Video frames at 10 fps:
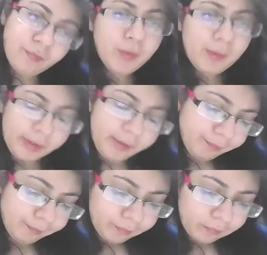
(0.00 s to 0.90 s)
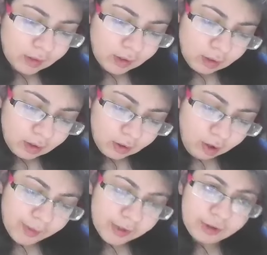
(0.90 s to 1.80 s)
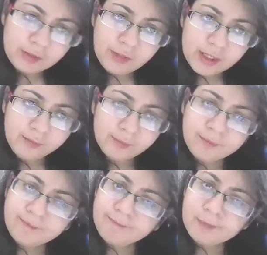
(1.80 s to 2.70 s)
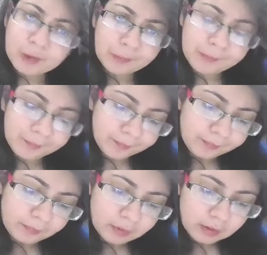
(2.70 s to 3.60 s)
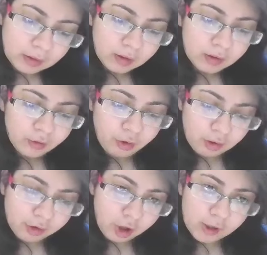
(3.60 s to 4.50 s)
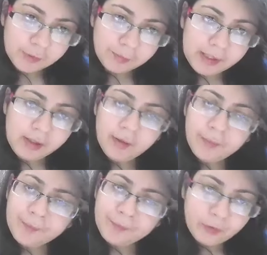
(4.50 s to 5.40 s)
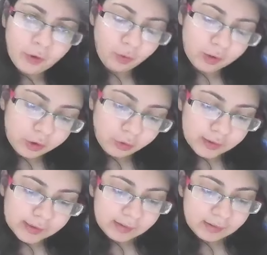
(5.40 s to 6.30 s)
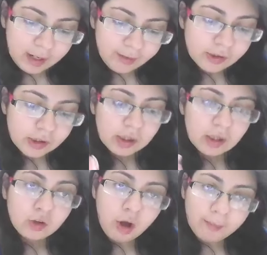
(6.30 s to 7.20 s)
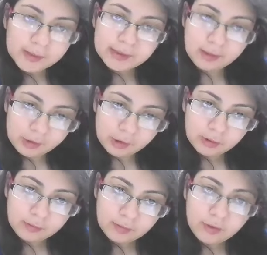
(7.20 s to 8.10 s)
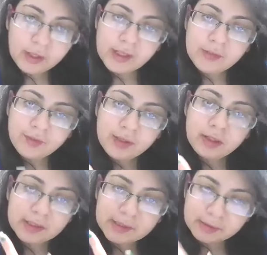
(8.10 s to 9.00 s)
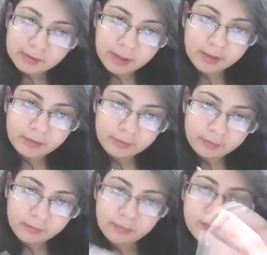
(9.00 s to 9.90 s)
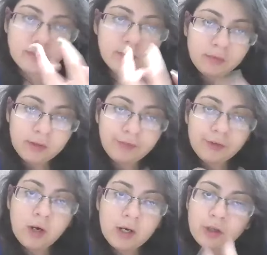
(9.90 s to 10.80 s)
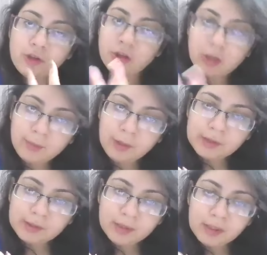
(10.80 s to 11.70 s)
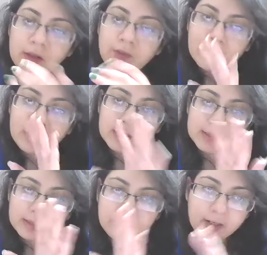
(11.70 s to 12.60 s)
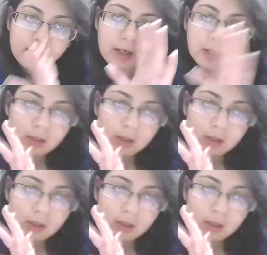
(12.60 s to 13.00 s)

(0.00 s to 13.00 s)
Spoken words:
Probably. Robert Greene. No. George Peele. No. So who is left? Thomas Kidd. You can even guess it. If you are not sure about something, you can guess it, like